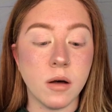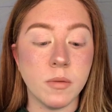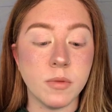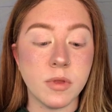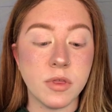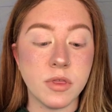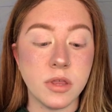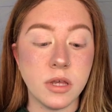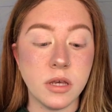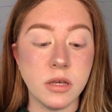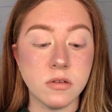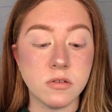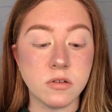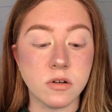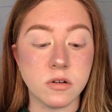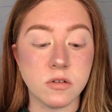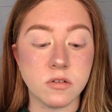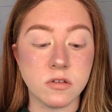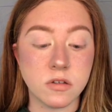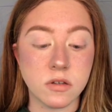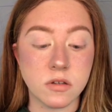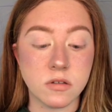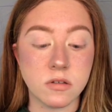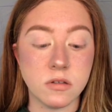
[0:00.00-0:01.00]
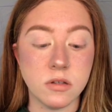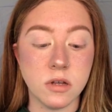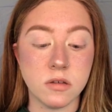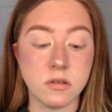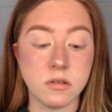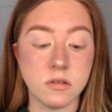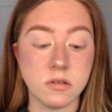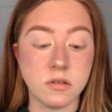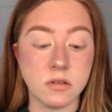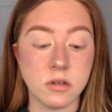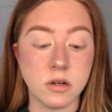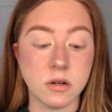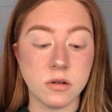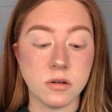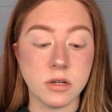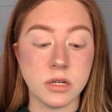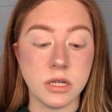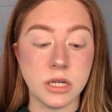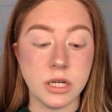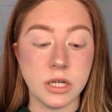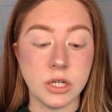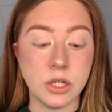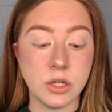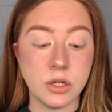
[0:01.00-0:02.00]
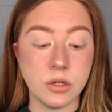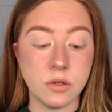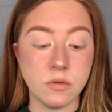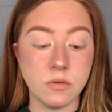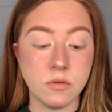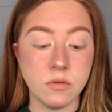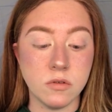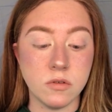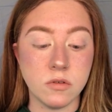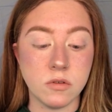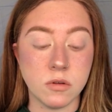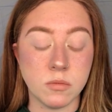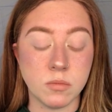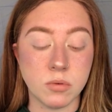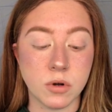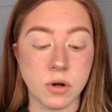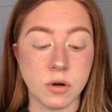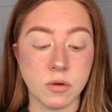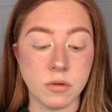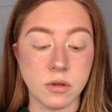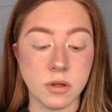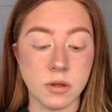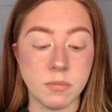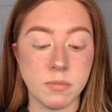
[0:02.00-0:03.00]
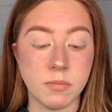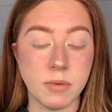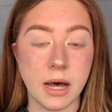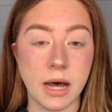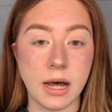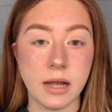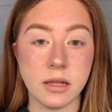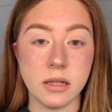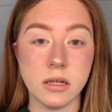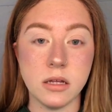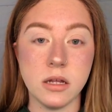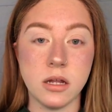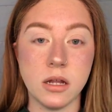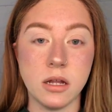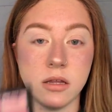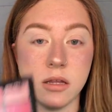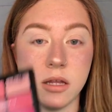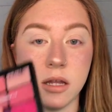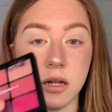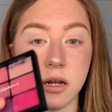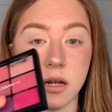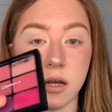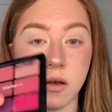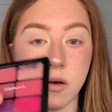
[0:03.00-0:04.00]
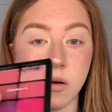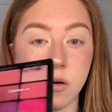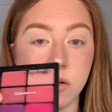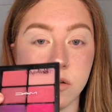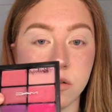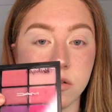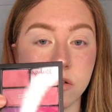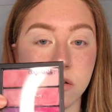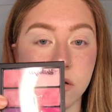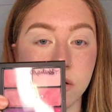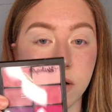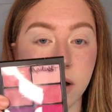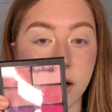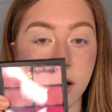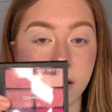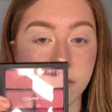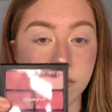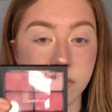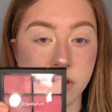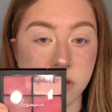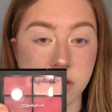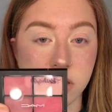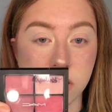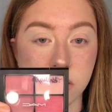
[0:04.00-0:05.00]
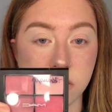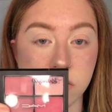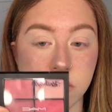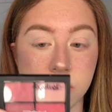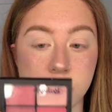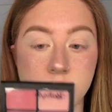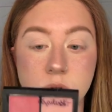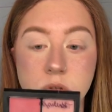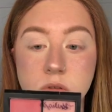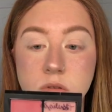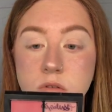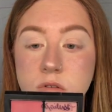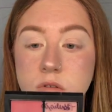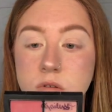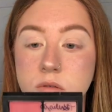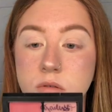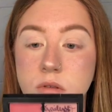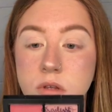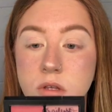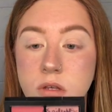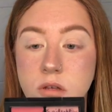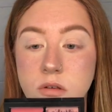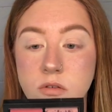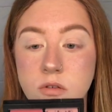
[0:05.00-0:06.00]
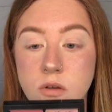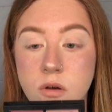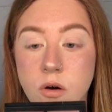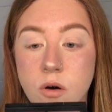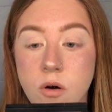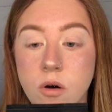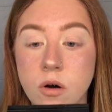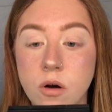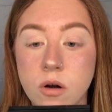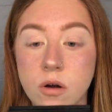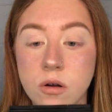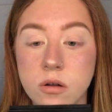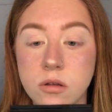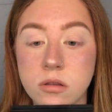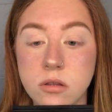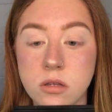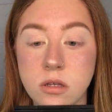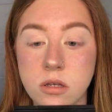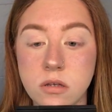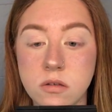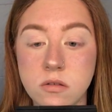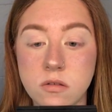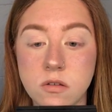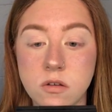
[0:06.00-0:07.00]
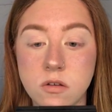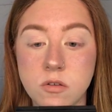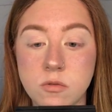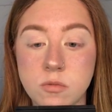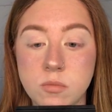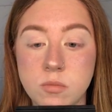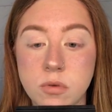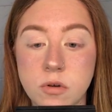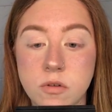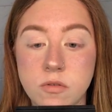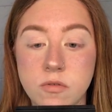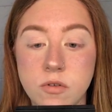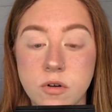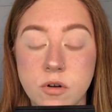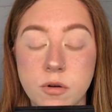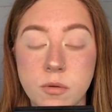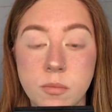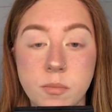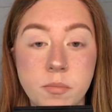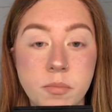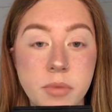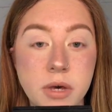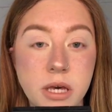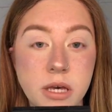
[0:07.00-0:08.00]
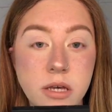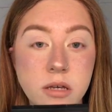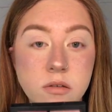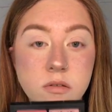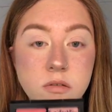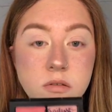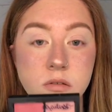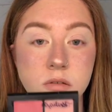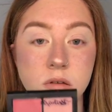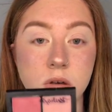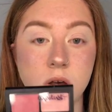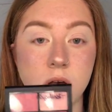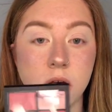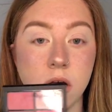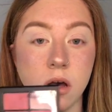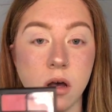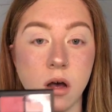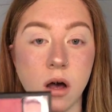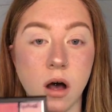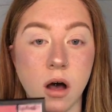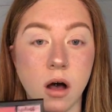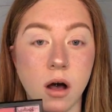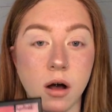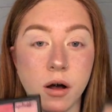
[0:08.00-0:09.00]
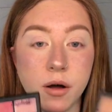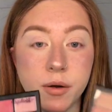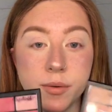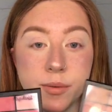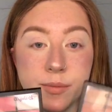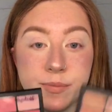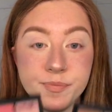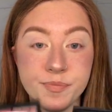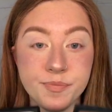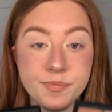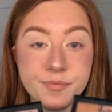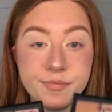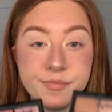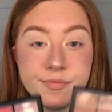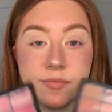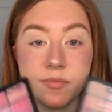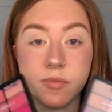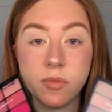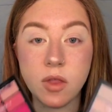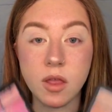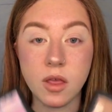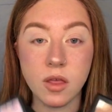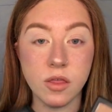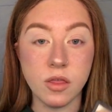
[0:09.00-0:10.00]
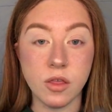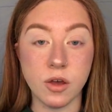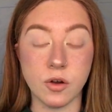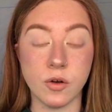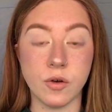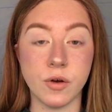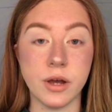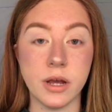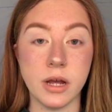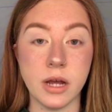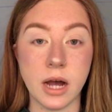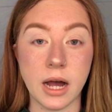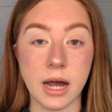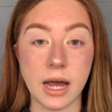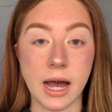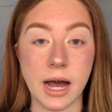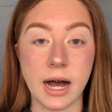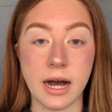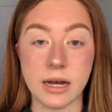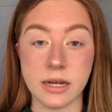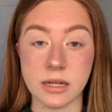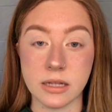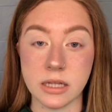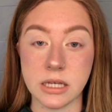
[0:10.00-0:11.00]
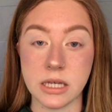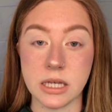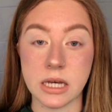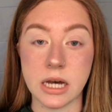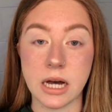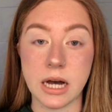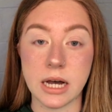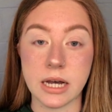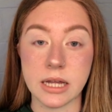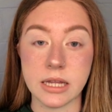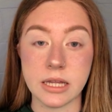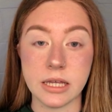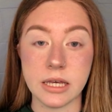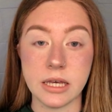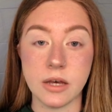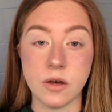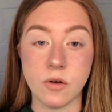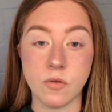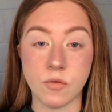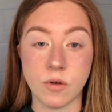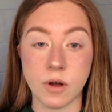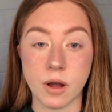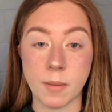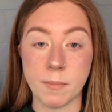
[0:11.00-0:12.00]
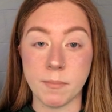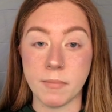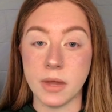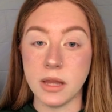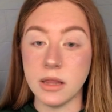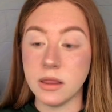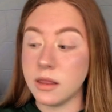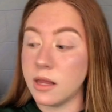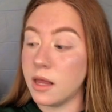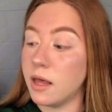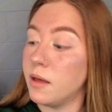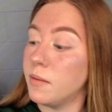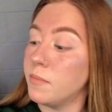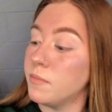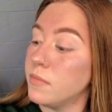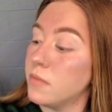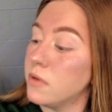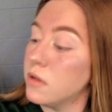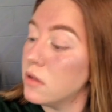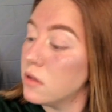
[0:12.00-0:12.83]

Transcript: These are 6 Necessary Nudes, the Pro Lip Palette, and then I also have these ones. So these are the 6 Preferred Pinks. They're great. I highly, highly recommend them.